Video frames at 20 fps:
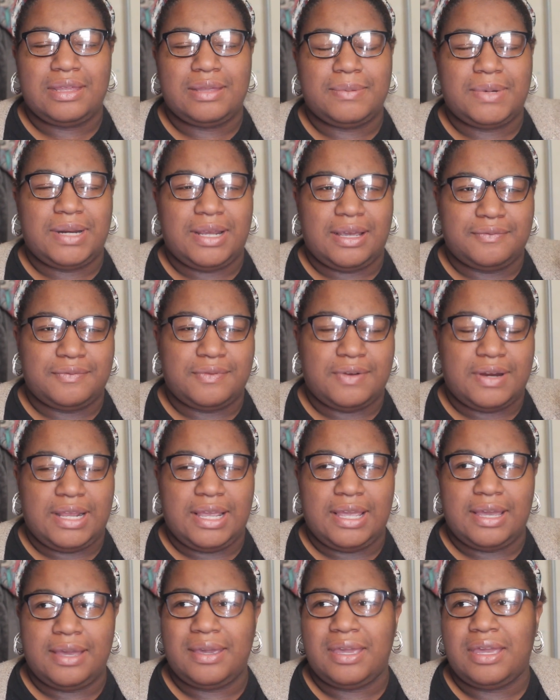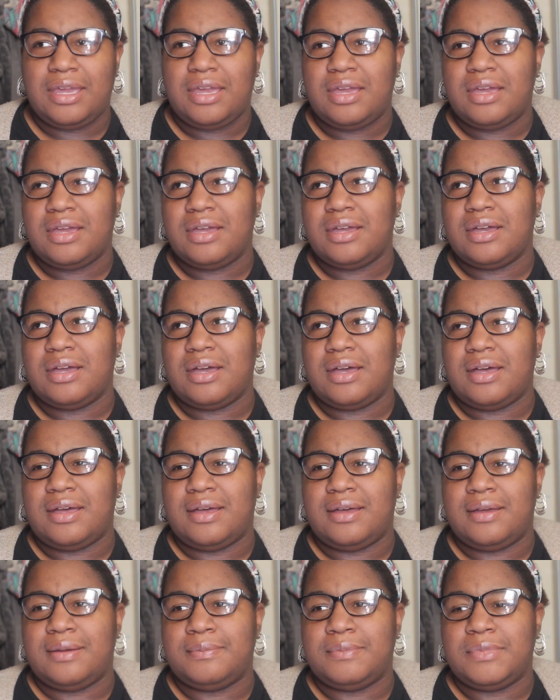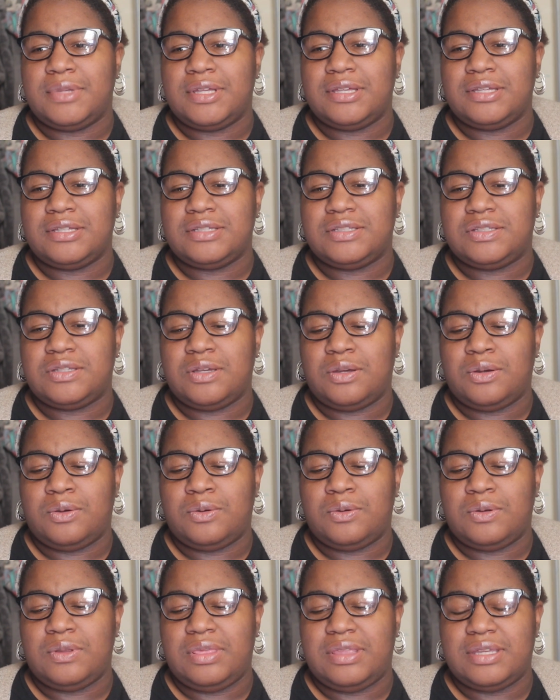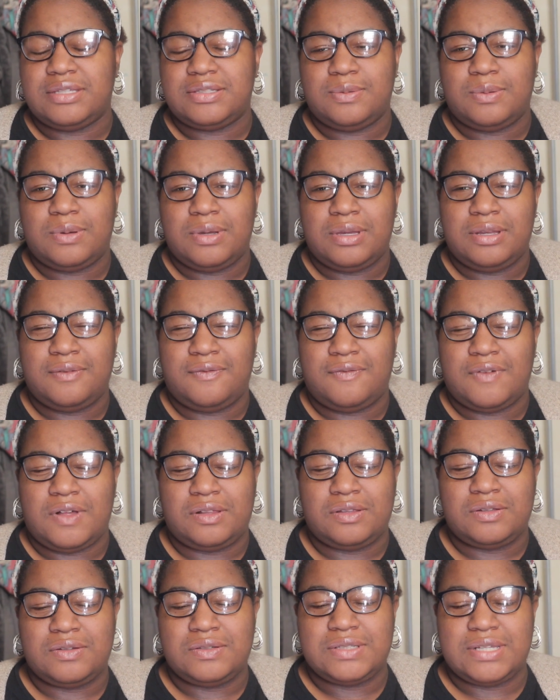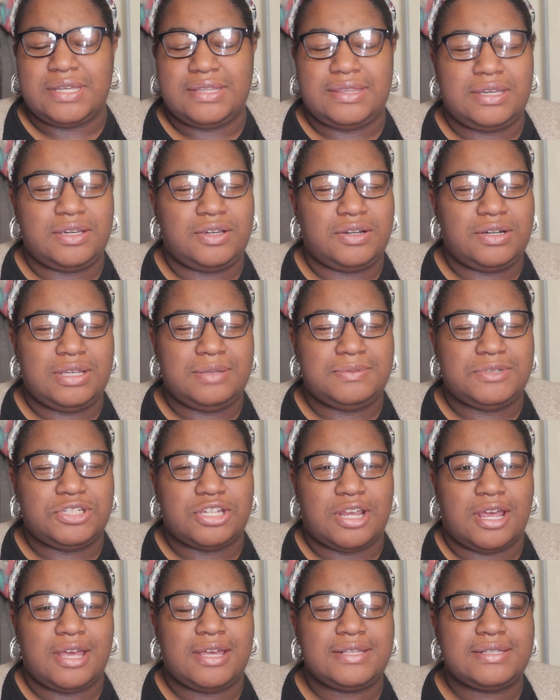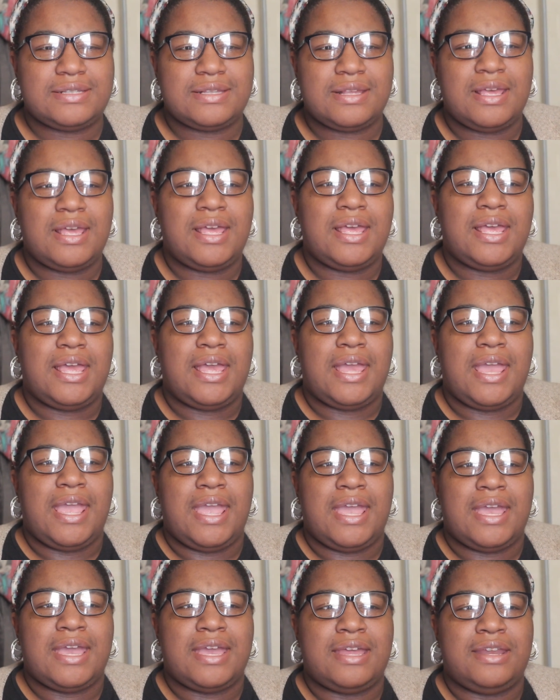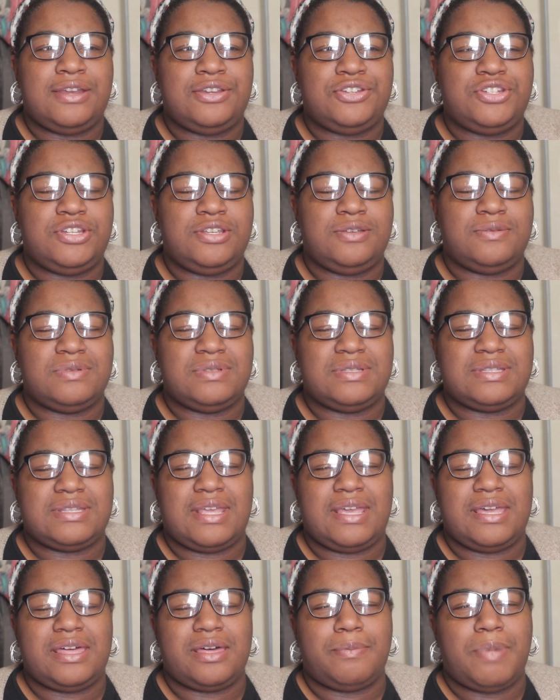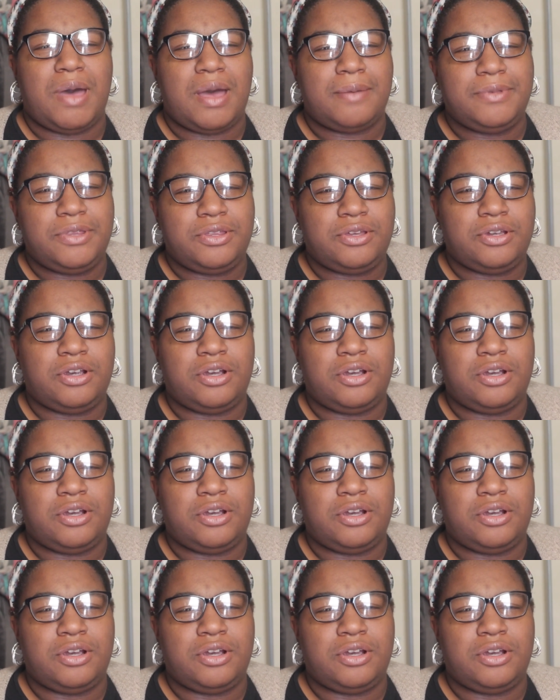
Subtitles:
but I haven't read it yet. So this one follows, I think her name's Jess, and she was like a popular